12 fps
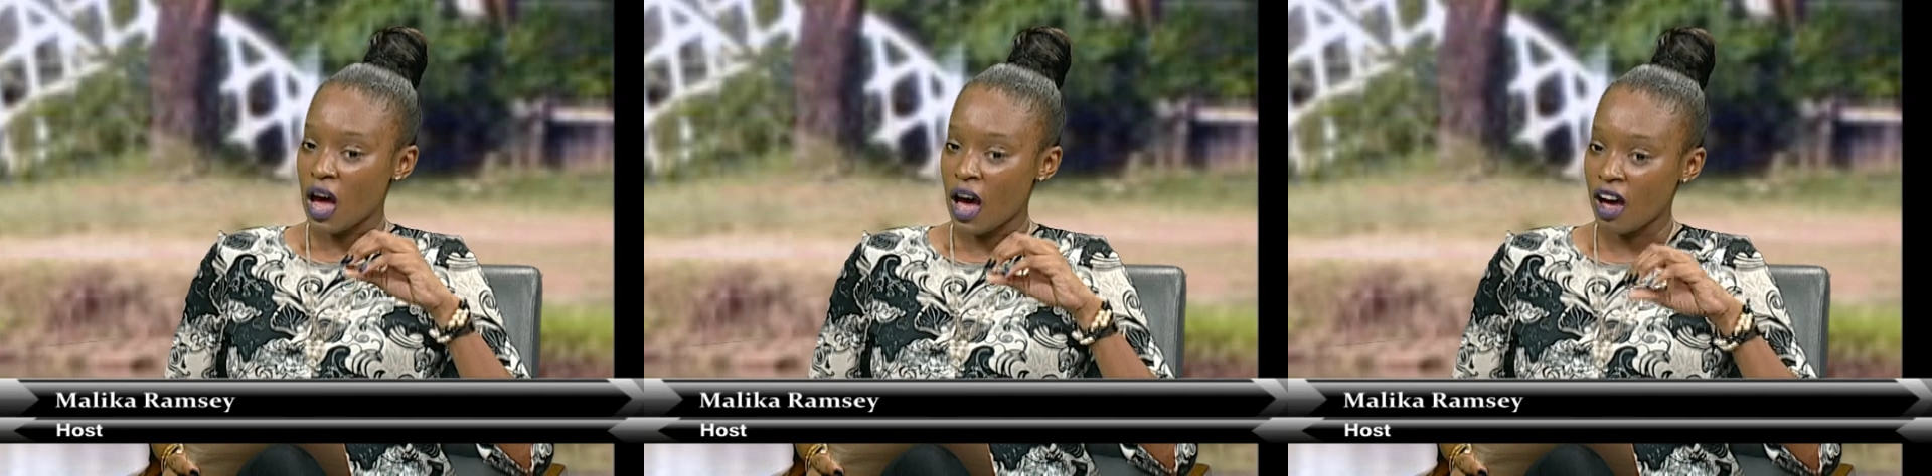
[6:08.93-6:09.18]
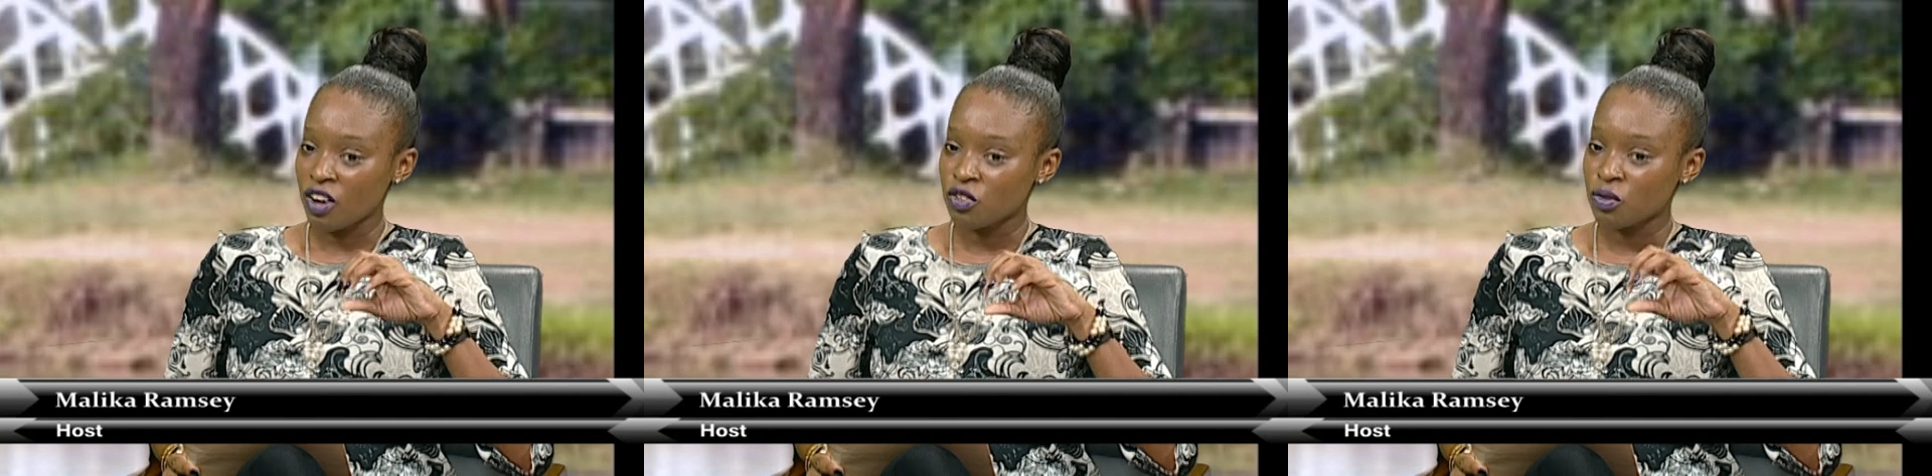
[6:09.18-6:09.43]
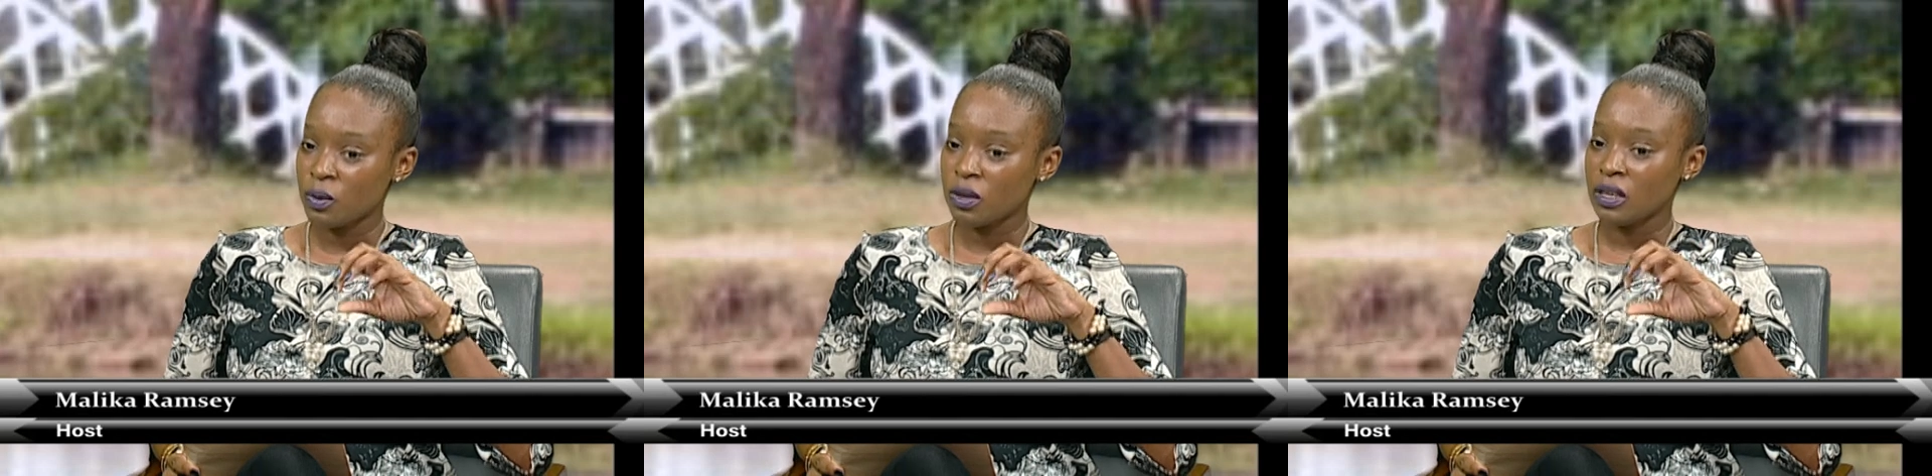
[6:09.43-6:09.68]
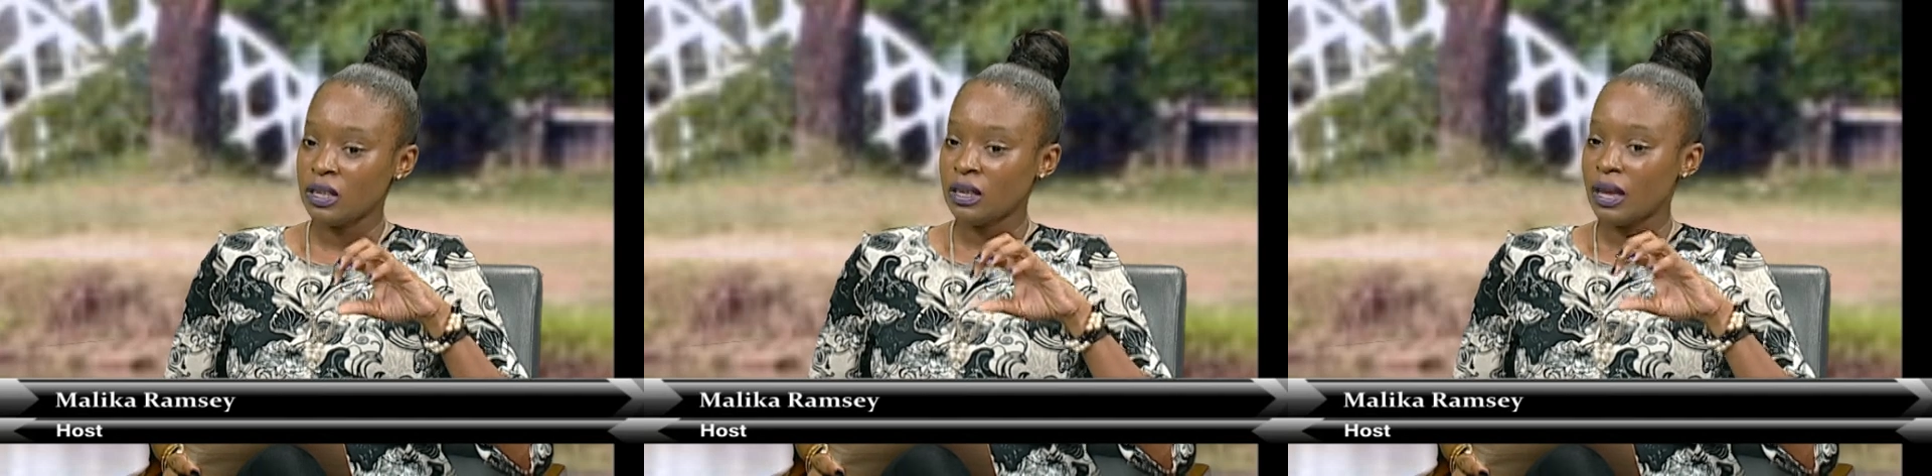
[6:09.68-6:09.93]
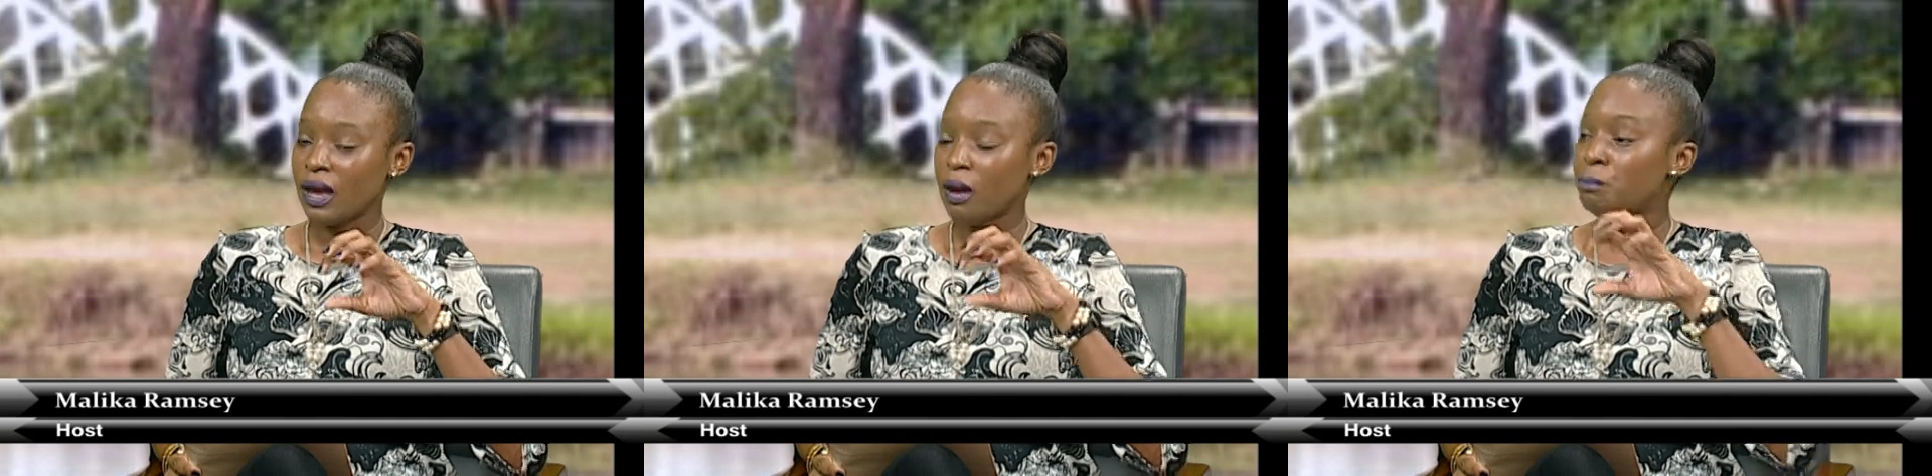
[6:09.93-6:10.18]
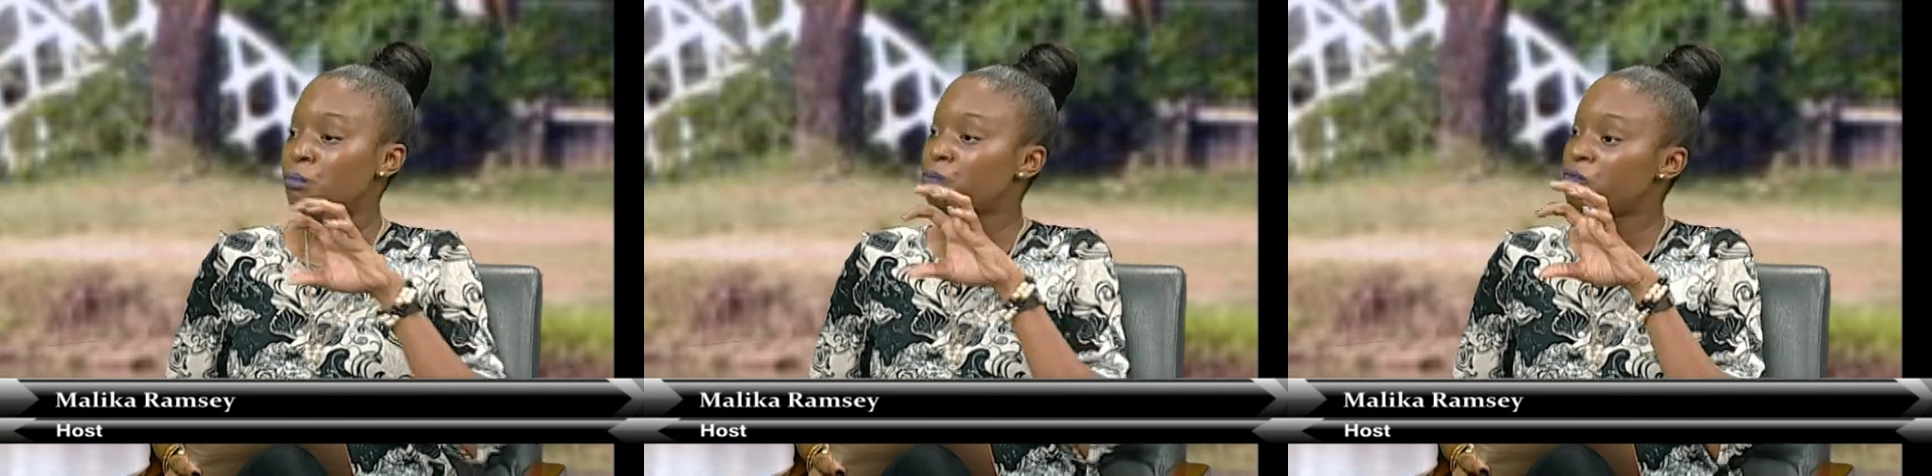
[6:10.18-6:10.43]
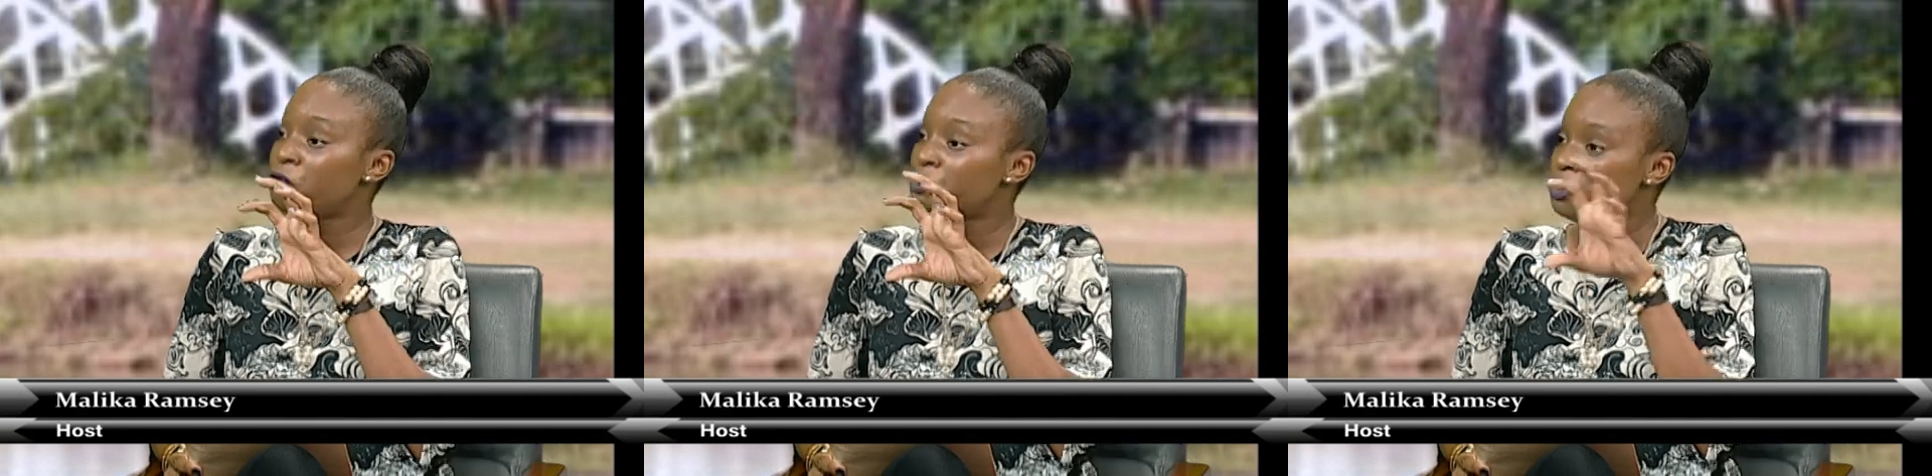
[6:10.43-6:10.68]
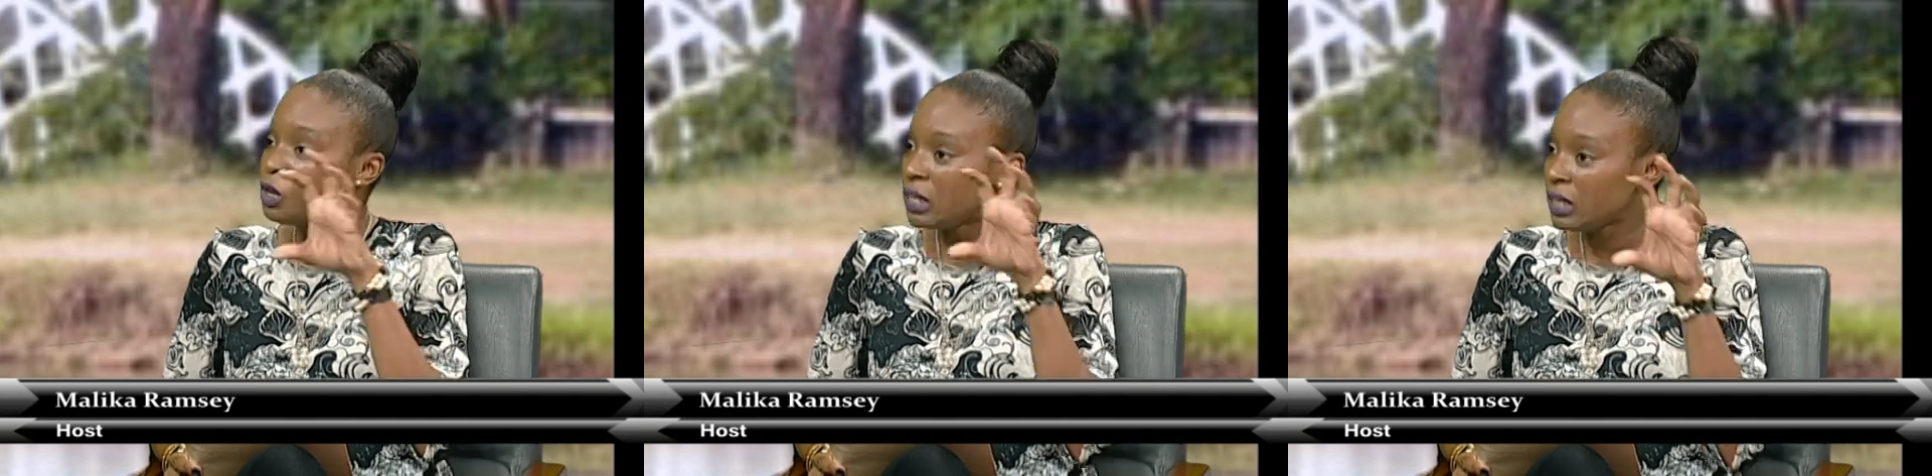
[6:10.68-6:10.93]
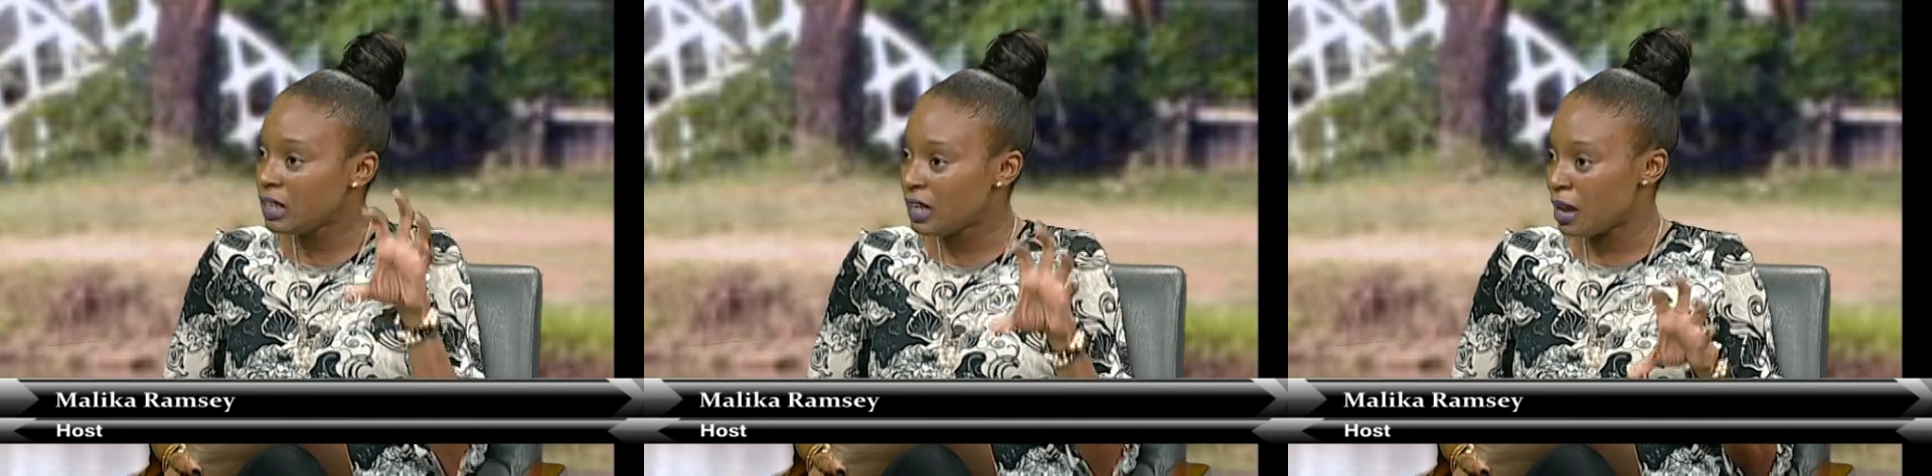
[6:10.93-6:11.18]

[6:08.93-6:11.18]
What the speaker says: actually fully